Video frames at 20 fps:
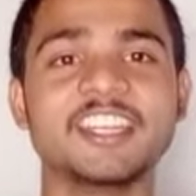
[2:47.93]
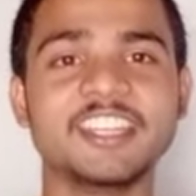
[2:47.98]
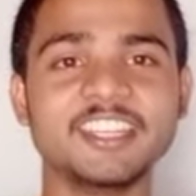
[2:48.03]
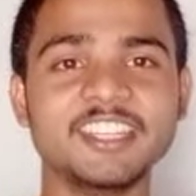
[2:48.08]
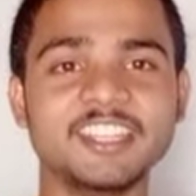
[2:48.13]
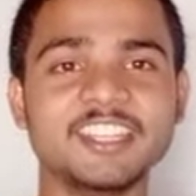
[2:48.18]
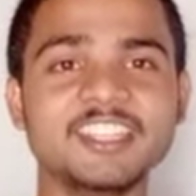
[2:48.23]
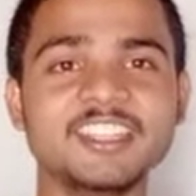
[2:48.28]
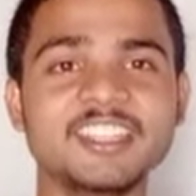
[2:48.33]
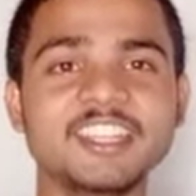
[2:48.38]

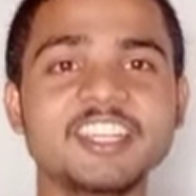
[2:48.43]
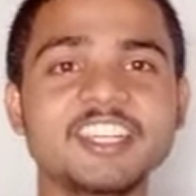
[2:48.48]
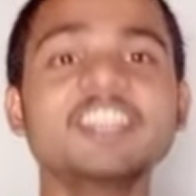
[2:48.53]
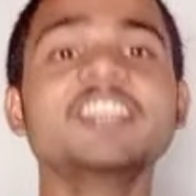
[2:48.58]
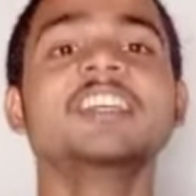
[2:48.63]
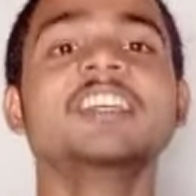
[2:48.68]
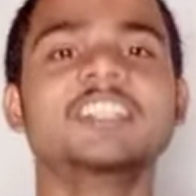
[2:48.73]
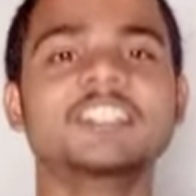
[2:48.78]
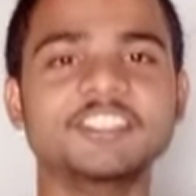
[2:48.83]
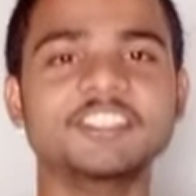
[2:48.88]
In
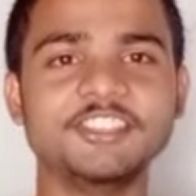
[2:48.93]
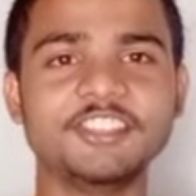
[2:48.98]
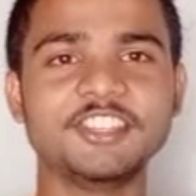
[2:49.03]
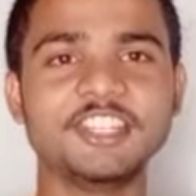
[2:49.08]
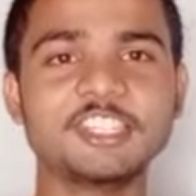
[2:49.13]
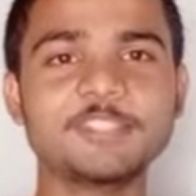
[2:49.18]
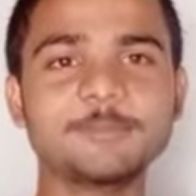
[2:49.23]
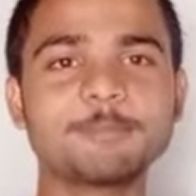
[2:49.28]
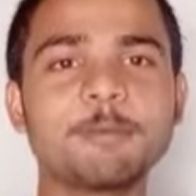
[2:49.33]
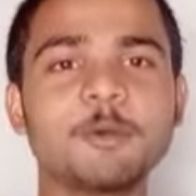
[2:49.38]
Hindi,
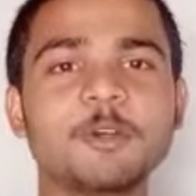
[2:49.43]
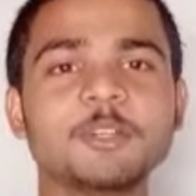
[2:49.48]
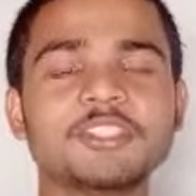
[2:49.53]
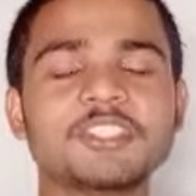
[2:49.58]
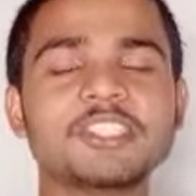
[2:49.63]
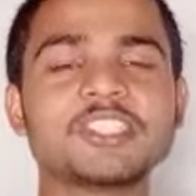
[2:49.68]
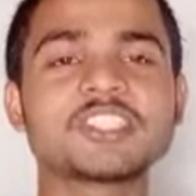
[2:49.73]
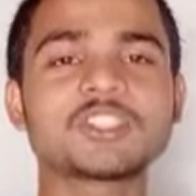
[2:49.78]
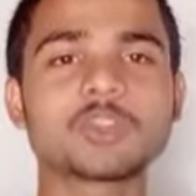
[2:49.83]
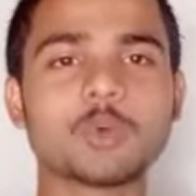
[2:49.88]
this
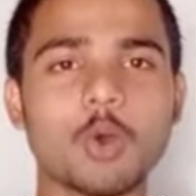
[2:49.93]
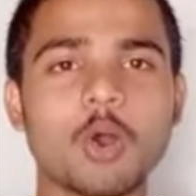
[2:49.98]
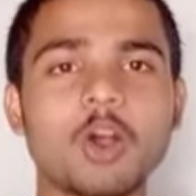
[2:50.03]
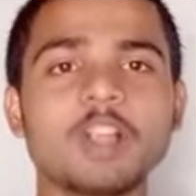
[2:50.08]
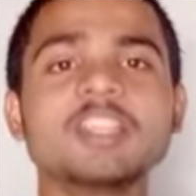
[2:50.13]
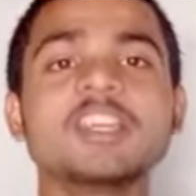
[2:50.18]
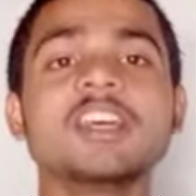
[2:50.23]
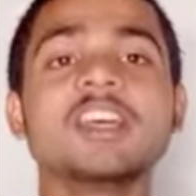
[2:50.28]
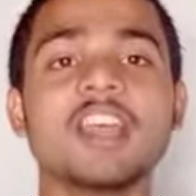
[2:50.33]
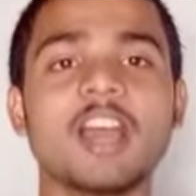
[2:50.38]
pose is
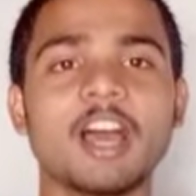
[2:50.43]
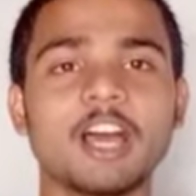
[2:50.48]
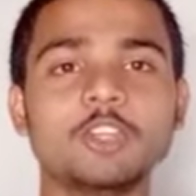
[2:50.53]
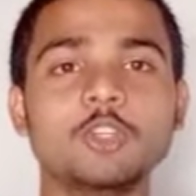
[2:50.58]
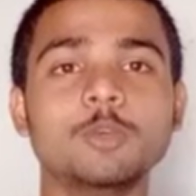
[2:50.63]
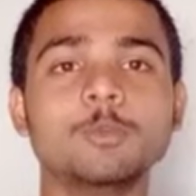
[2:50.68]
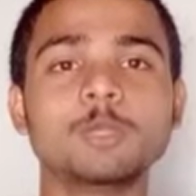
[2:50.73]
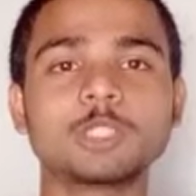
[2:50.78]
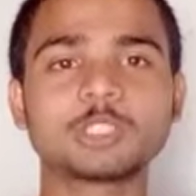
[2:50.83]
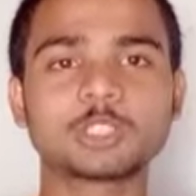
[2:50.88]
called
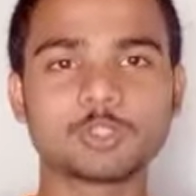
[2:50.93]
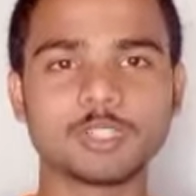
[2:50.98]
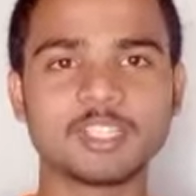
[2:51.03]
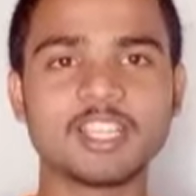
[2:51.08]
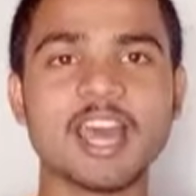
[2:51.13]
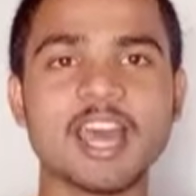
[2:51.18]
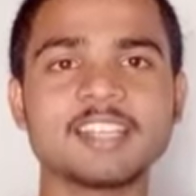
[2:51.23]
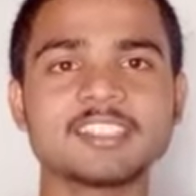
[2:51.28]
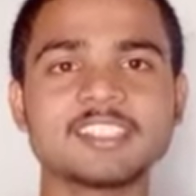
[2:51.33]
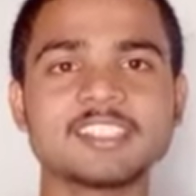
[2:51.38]

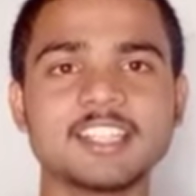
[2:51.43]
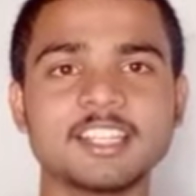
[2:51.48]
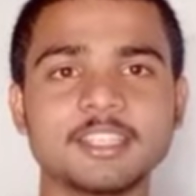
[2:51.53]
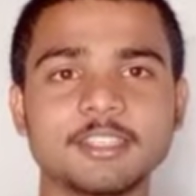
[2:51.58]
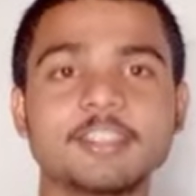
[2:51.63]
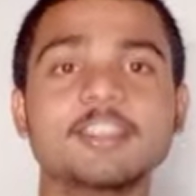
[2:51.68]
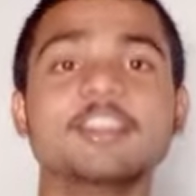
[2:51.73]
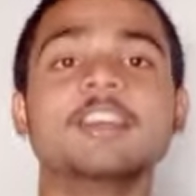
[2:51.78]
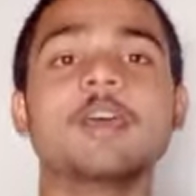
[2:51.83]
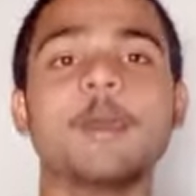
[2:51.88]

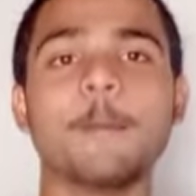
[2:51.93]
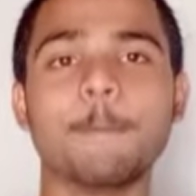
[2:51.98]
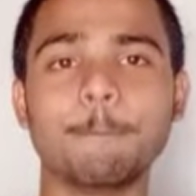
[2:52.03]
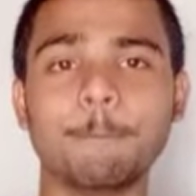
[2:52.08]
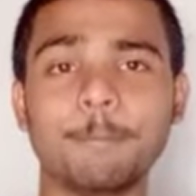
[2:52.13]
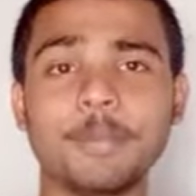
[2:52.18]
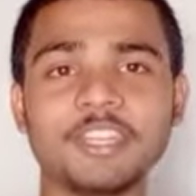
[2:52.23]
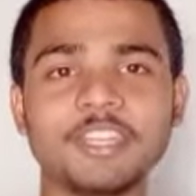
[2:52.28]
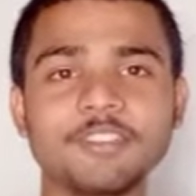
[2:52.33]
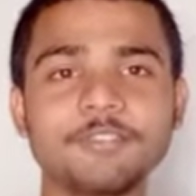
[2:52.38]
Adhumukshvanasana.
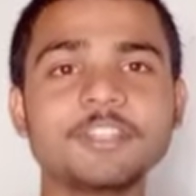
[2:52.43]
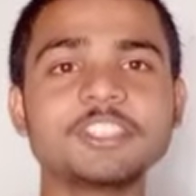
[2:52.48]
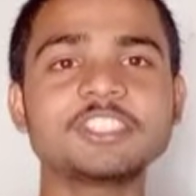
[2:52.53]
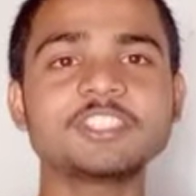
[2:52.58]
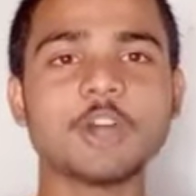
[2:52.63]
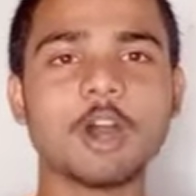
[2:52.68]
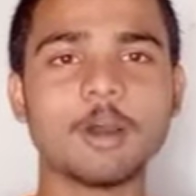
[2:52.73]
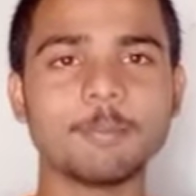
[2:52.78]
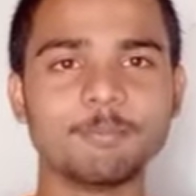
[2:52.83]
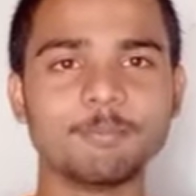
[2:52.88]

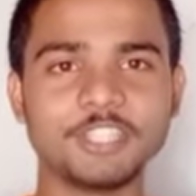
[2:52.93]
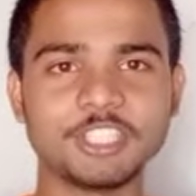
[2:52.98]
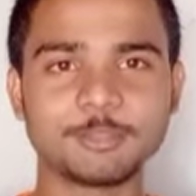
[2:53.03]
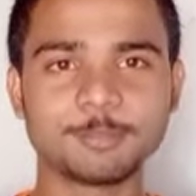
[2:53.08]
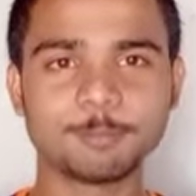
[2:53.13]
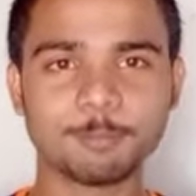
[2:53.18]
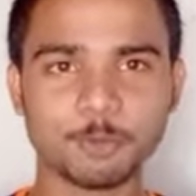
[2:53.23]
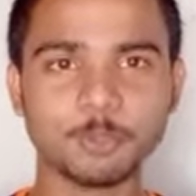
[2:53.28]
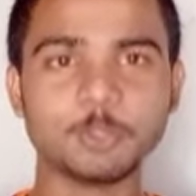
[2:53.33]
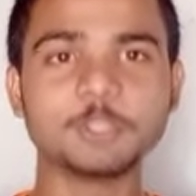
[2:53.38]
Benefits of
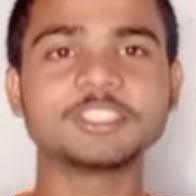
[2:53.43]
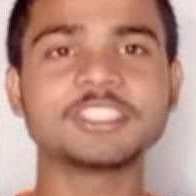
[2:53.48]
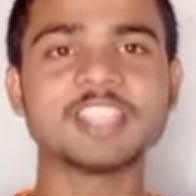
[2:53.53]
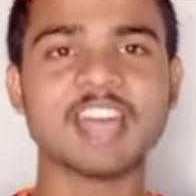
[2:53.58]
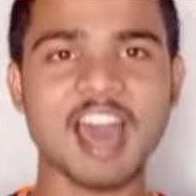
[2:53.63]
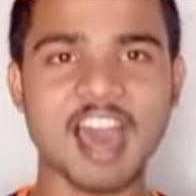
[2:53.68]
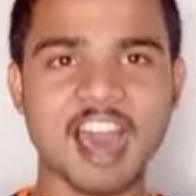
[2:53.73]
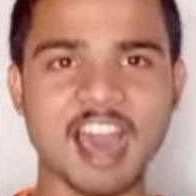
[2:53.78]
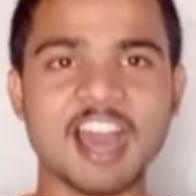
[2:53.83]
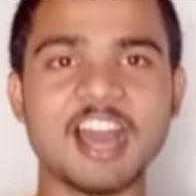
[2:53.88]
this
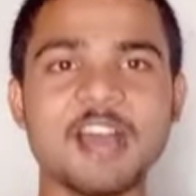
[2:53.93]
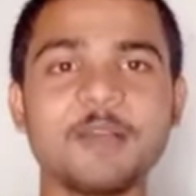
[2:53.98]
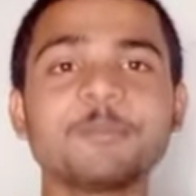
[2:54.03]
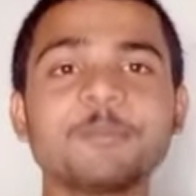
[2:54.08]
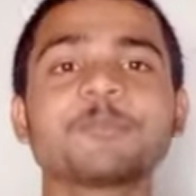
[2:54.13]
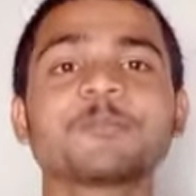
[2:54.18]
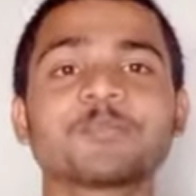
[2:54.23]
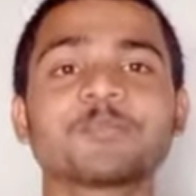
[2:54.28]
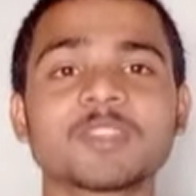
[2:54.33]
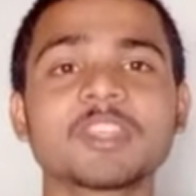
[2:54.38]
pose
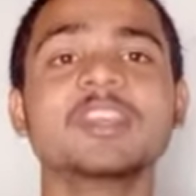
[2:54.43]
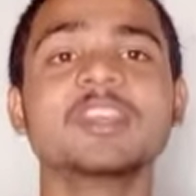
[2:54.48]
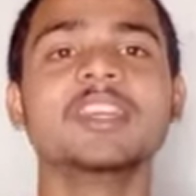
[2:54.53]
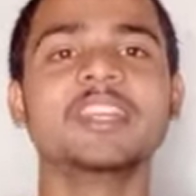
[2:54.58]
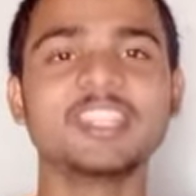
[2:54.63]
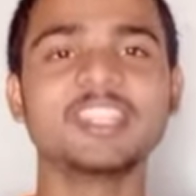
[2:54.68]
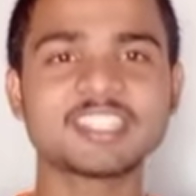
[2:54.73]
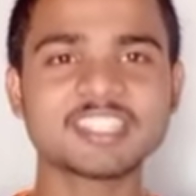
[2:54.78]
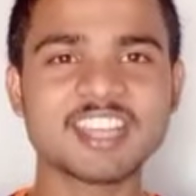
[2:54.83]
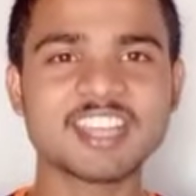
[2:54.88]
are
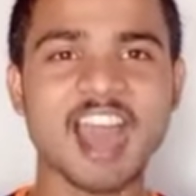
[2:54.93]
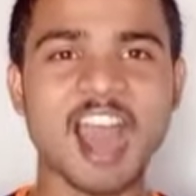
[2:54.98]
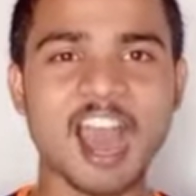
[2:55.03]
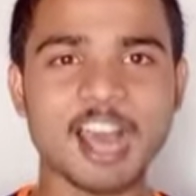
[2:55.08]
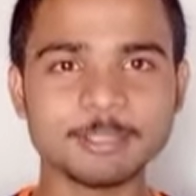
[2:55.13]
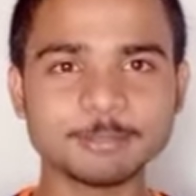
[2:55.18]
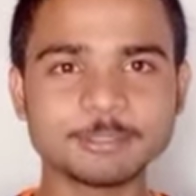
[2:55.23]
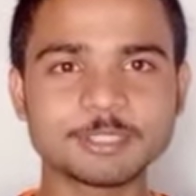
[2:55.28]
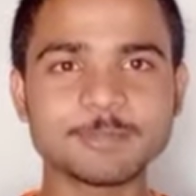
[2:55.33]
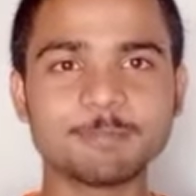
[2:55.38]
it
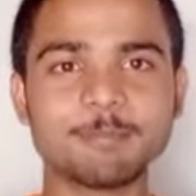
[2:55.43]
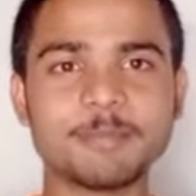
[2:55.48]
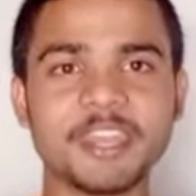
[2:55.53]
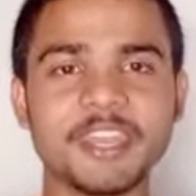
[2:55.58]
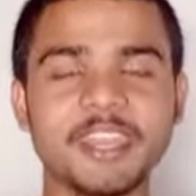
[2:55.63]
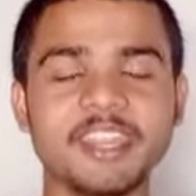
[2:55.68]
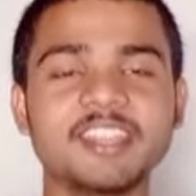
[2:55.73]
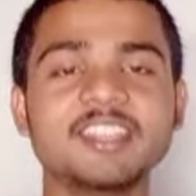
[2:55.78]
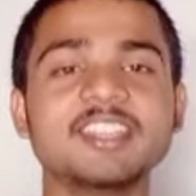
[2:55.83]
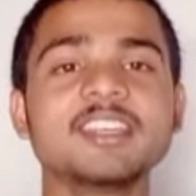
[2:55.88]
calms
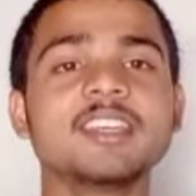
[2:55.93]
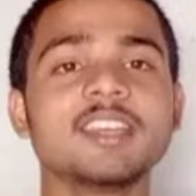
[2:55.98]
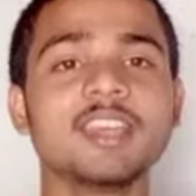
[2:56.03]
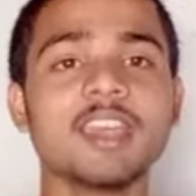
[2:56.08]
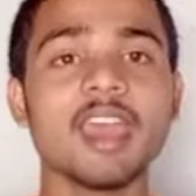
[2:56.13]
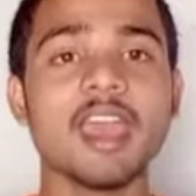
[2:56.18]
brain